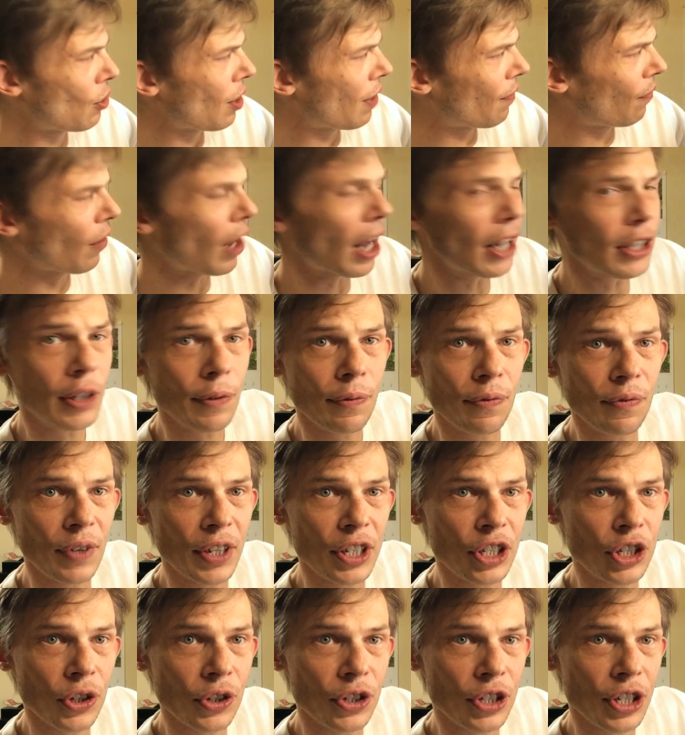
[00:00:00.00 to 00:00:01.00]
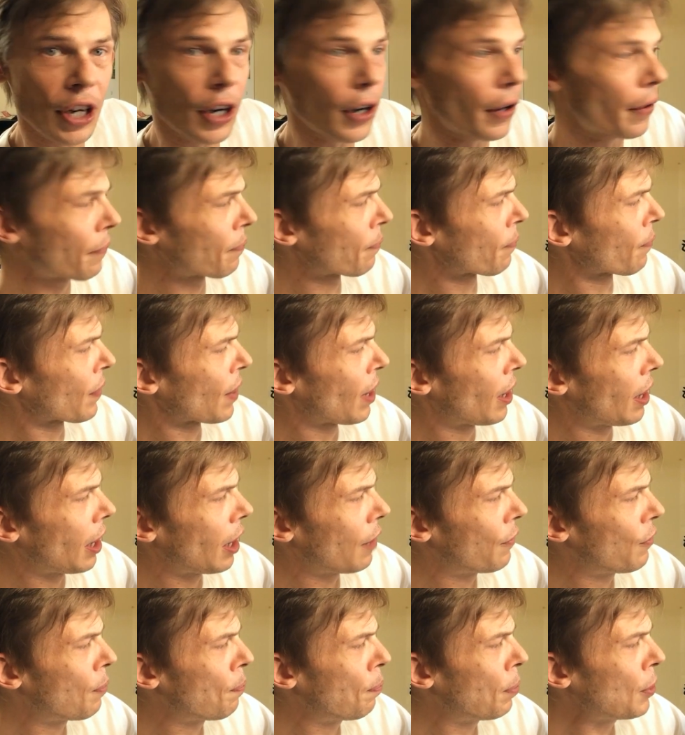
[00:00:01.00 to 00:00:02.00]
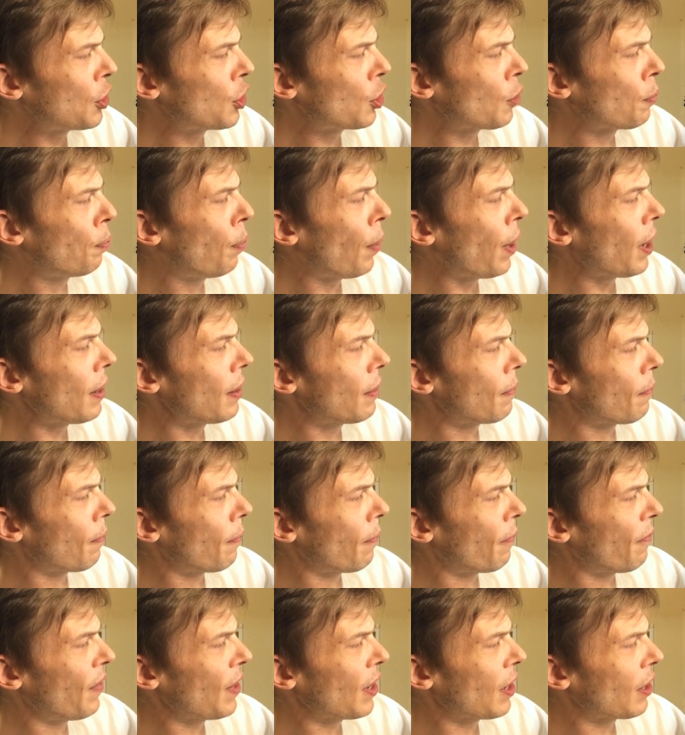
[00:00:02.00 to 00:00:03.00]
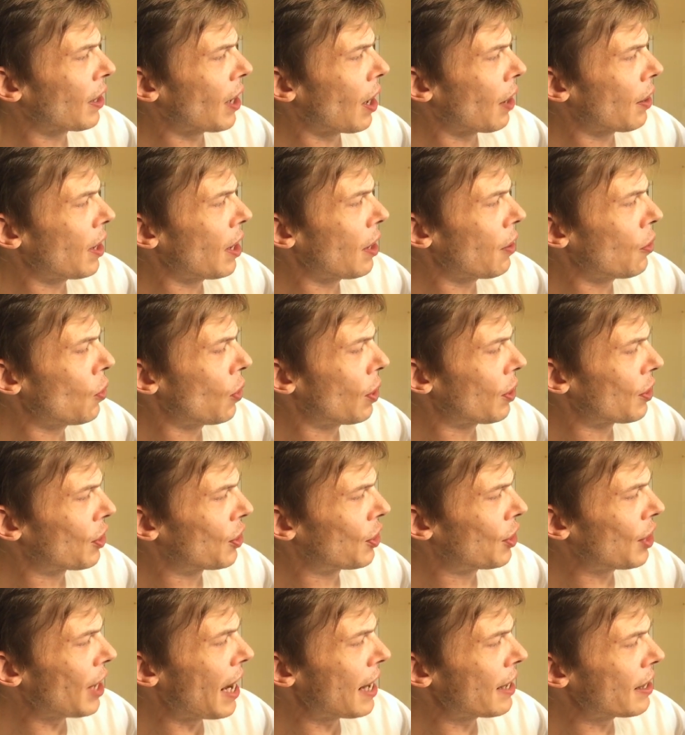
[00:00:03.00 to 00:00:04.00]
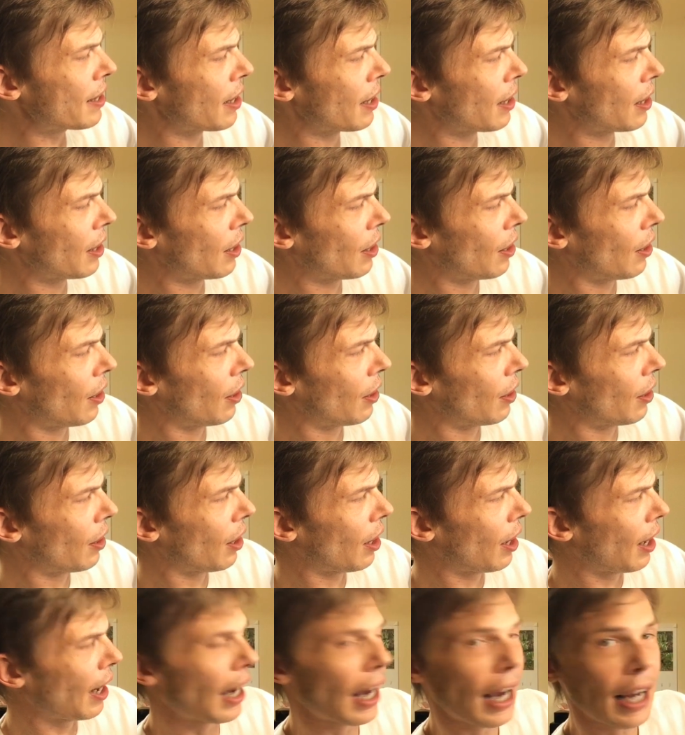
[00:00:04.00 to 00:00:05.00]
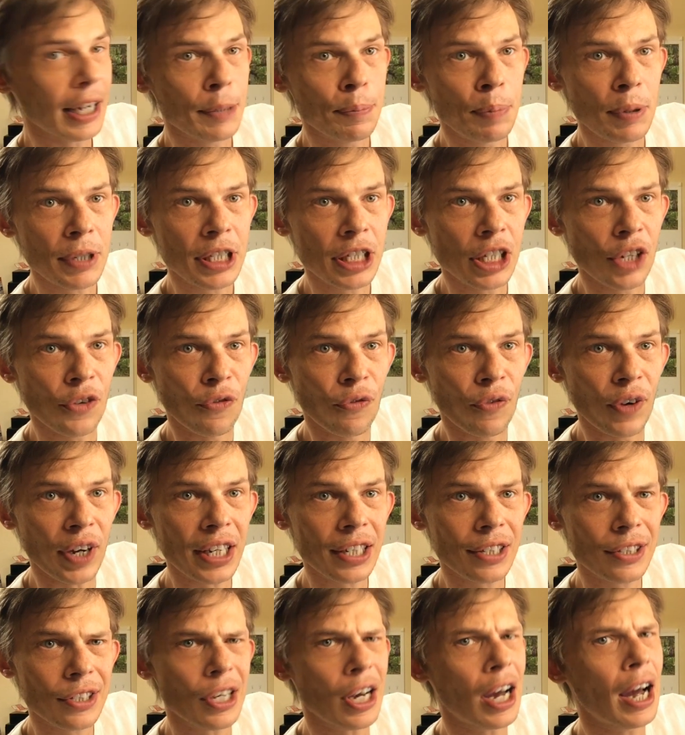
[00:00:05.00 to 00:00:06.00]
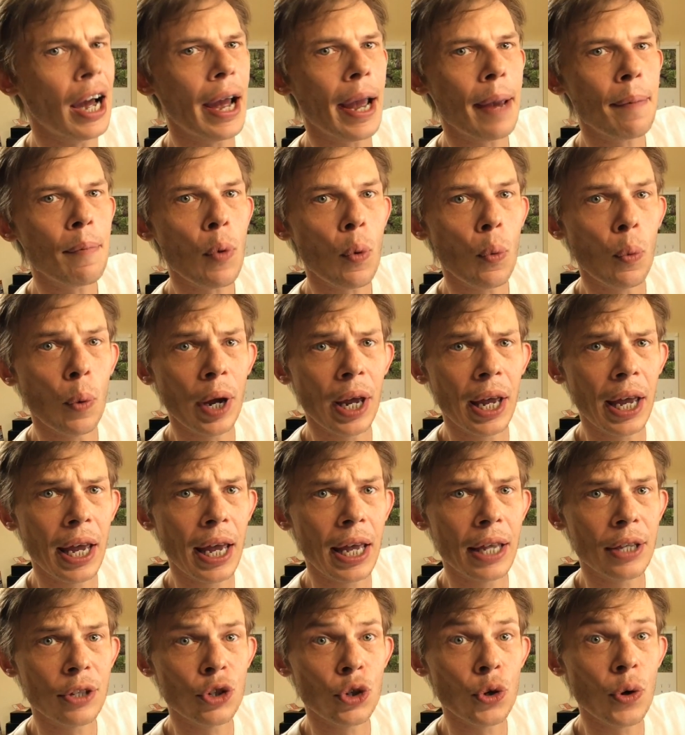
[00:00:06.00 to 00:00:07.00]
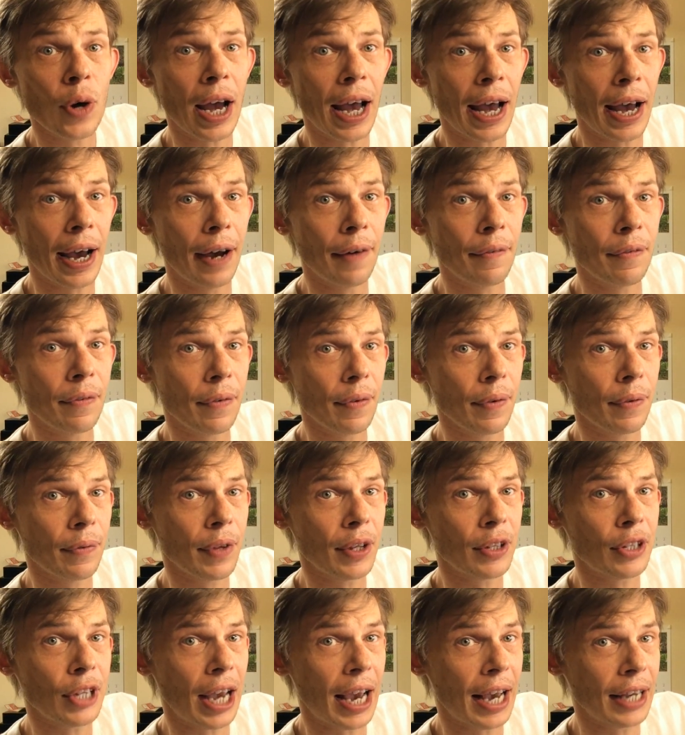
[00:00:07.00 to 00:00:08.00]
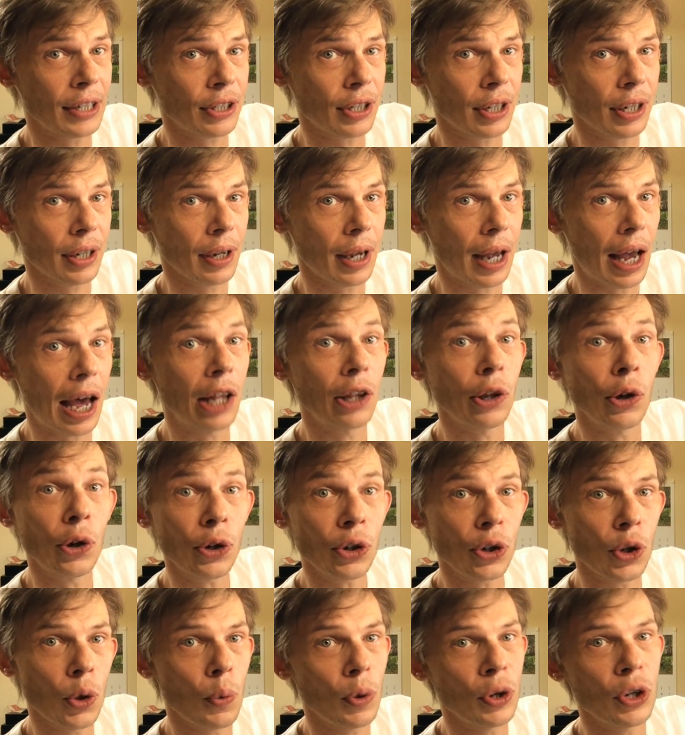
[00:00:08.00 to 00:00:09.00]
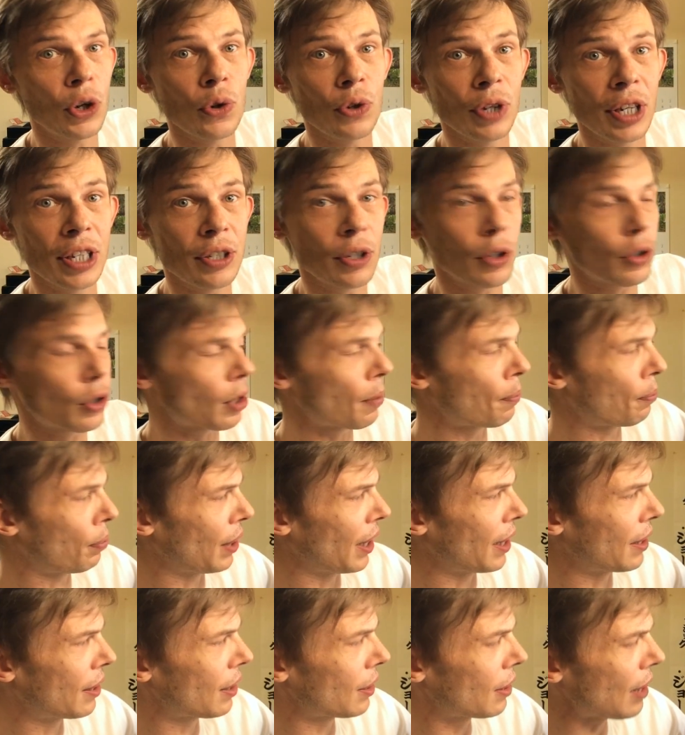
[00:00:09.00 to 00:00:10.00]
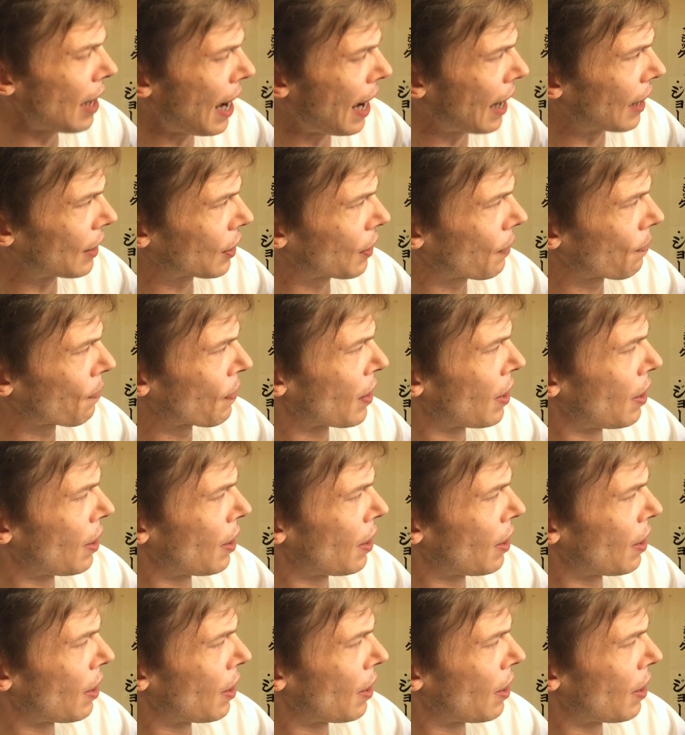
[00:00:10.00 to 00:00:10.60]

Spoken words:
You have lots of features here. And if you push your finger down here, you can set a specific time when to have the task alert you when you need to complete the task.